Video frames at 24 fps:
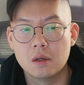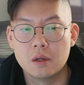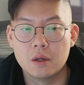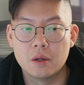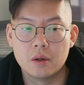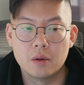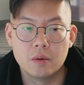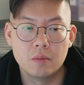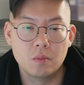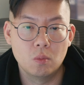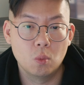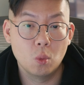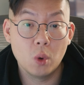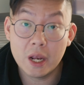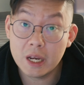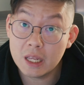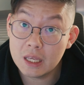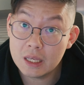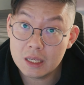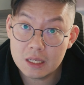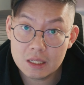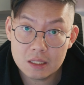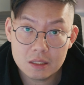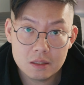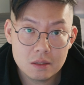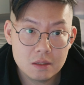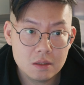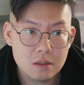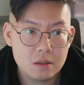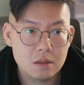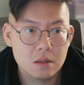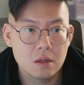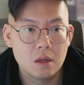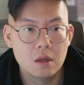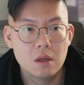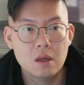
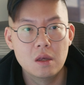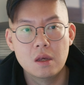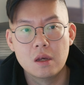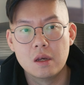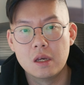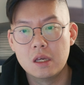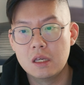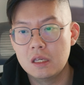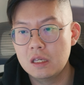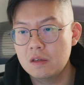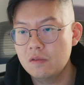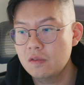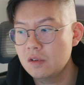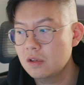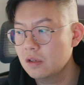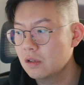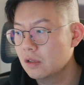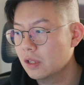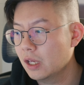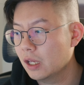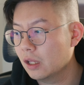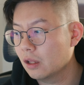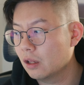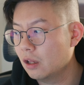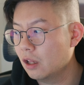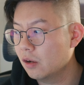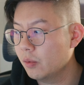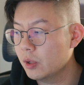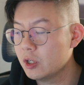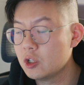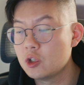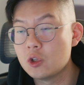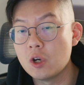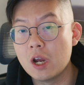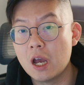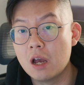weddings, and even a lot of
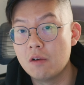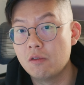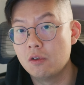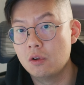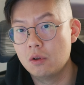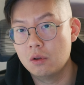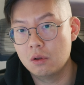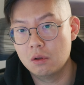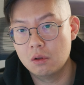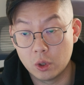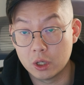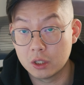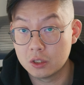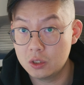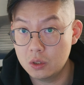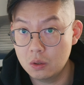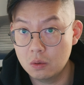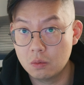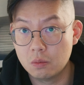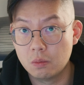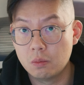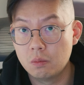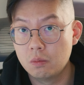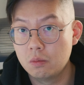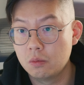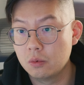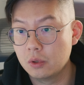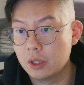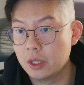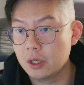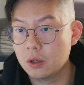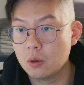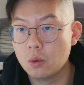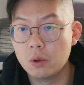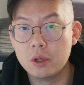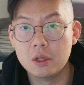my travel work too,
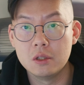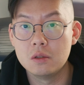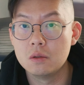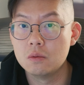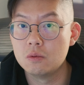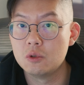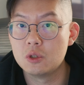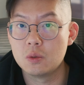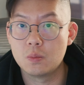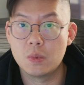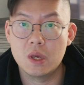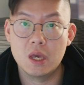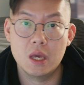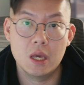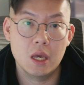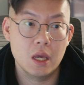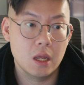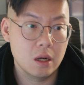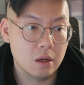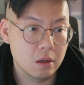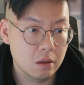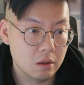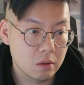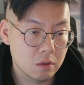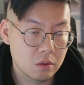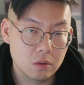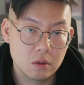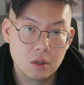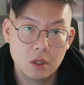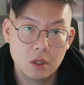going to Japan